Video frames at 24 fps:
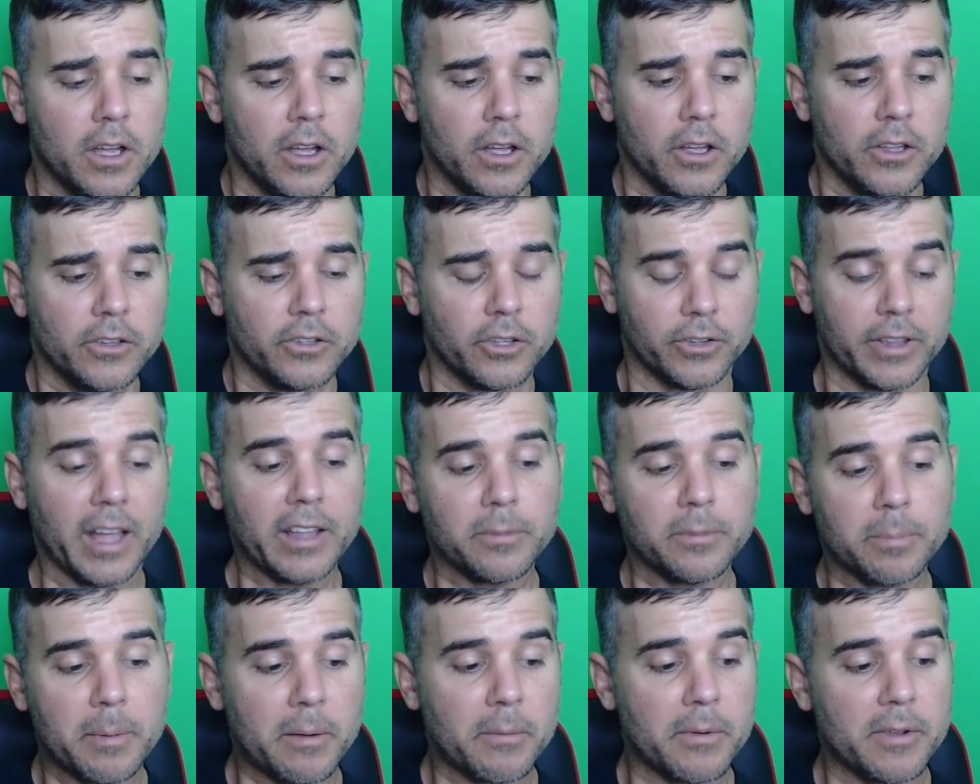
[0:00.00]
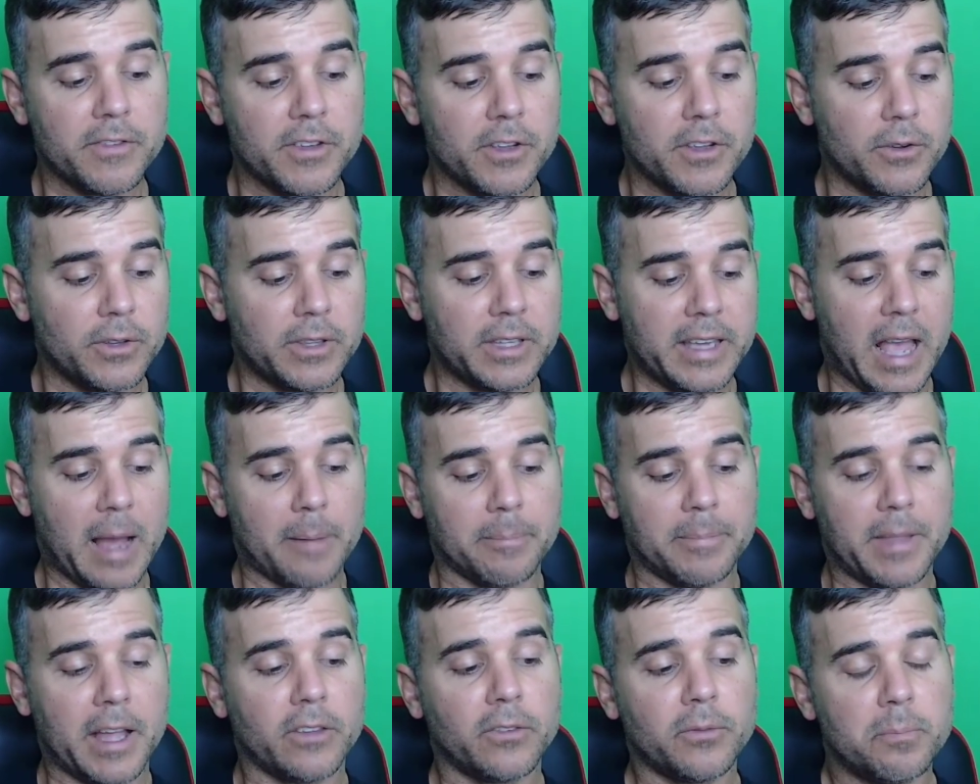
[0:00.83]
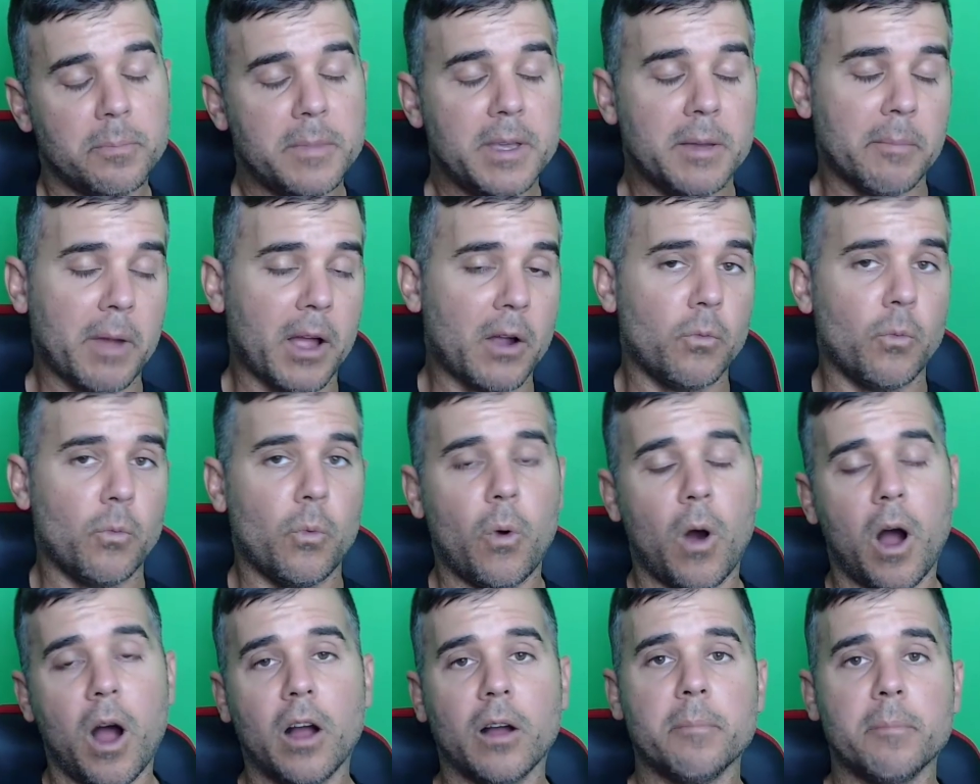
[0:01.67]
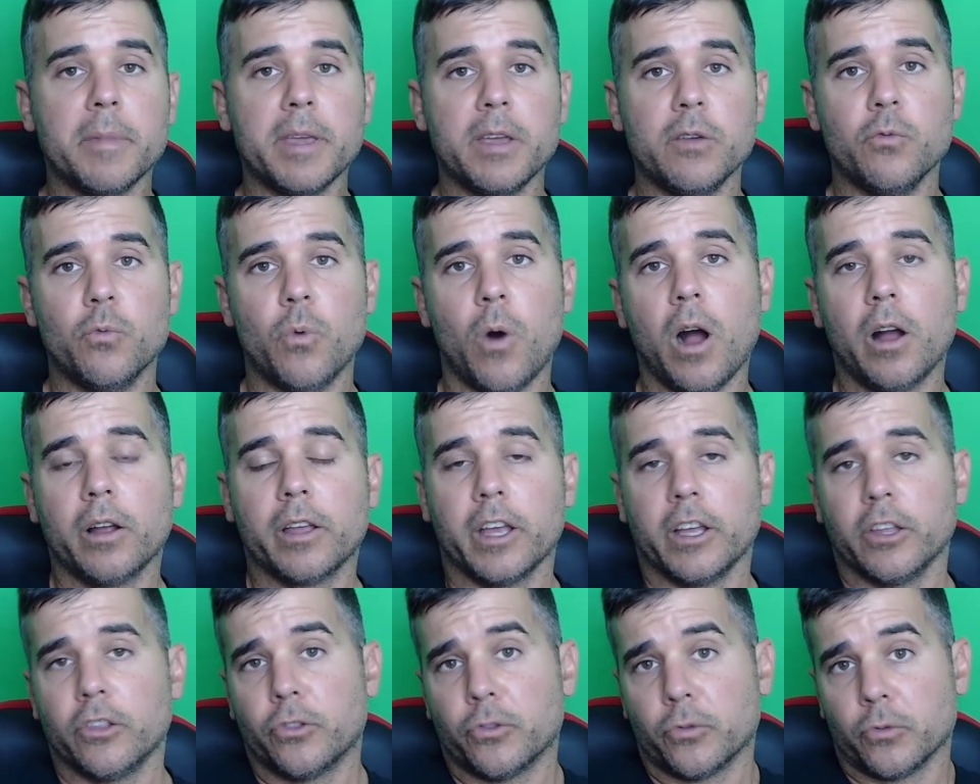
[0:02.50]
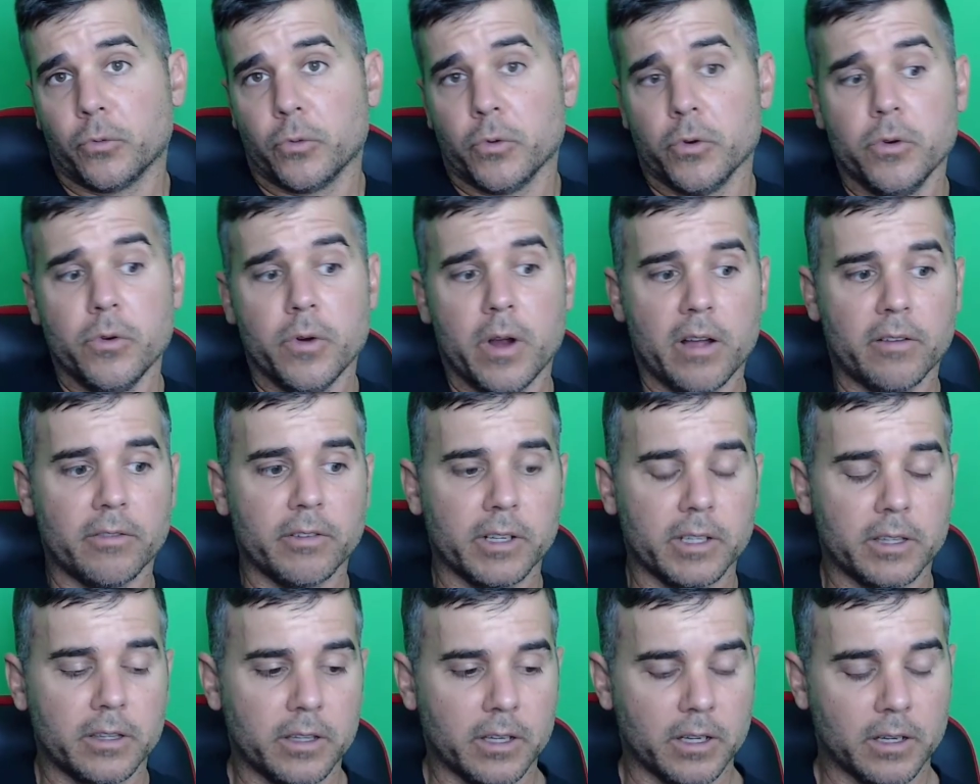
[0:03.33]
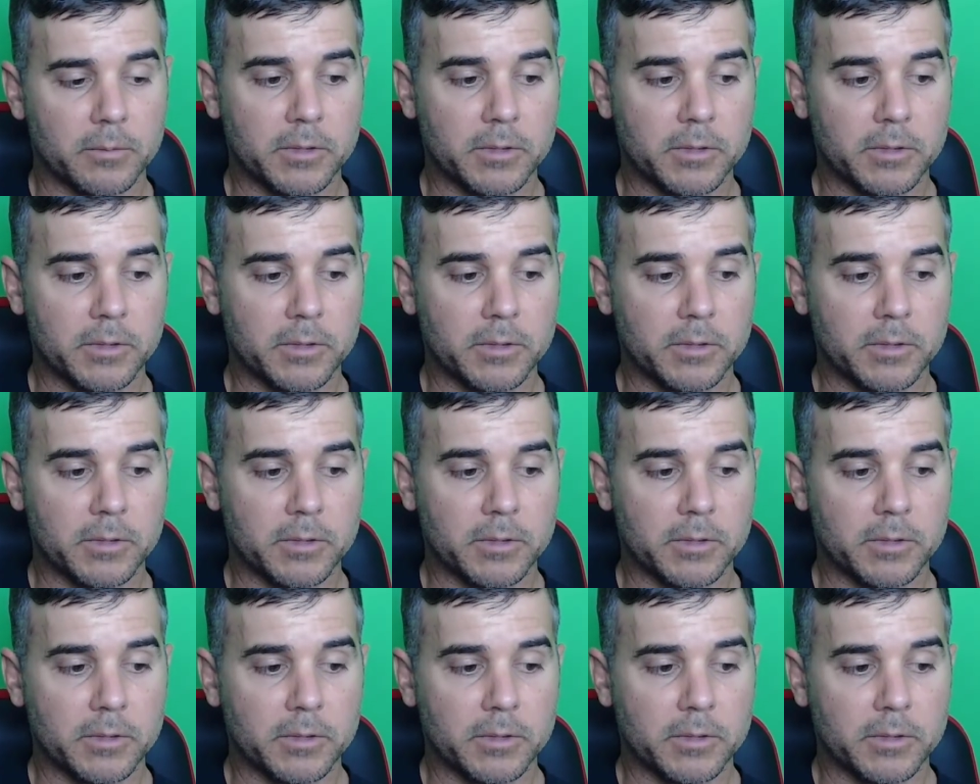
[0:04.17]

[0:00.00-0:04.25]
So that's my review of the app. That's me walking through everything.